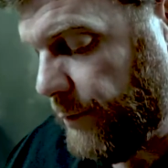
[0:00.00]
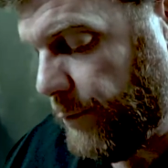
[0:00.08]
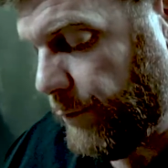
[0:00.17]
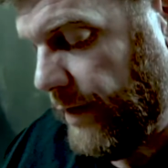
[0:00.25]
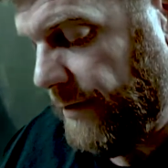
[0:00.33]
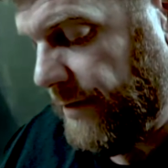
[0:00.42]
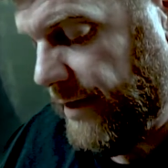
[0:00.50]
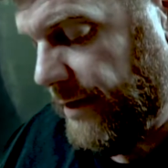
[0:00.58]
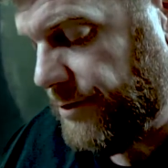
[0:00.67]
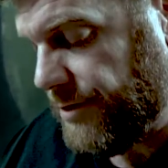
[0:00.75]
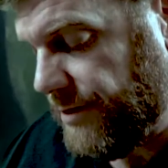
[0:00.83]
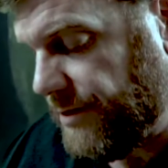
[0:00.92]
from around the
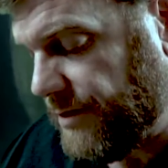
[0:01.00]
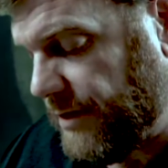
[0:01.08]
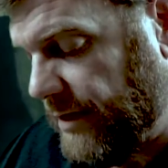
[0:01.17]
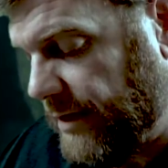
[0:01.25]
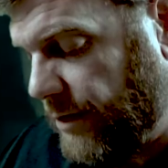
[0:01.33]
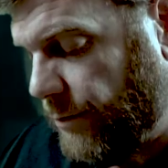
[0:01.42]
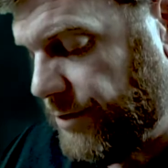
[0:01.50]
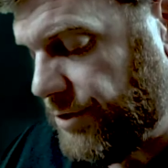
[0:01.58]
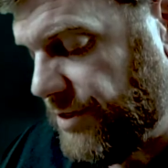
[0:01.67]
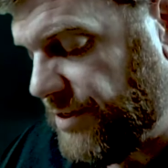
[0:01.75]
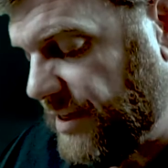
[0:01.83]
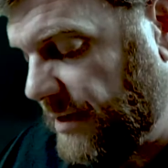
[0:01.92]
hinges, when
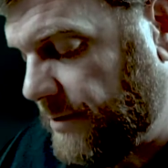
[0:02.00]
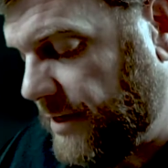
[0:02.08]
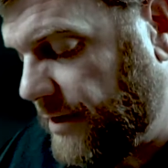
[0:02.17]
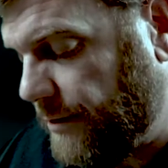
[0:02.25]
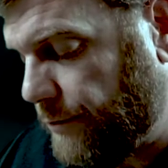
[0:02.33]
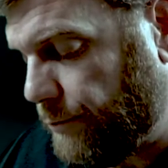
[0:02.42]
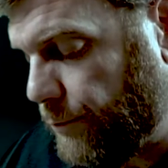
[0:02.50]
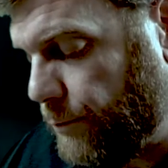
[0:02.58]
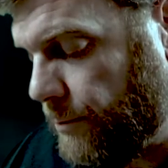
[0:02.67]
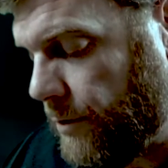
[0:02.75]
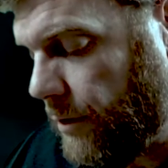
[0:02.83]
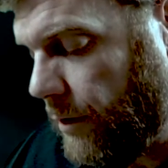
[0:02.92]
she seemed to hear the
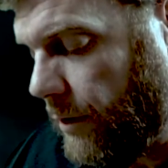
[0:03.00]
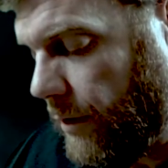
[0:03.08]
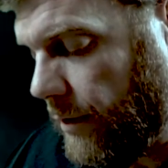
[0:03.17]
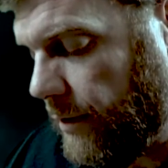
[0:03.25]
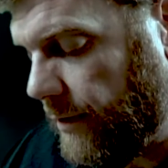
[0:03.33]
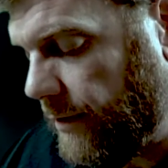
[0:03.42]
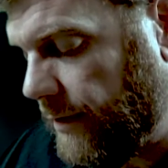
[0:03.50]
room call.